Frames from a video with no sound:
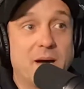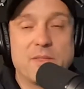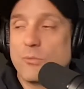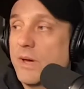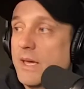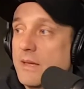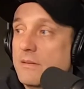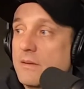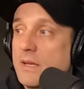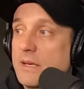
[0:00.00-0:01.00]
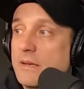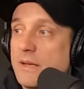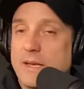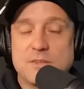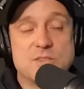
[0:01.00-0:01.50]
By the way,
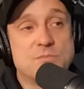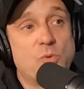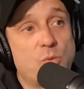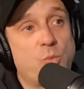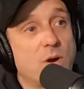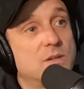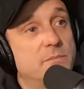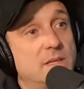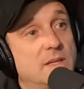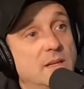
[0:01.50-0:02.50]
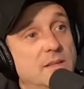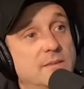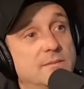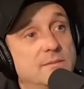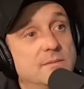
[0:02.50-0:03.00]
and it's just more work to be done.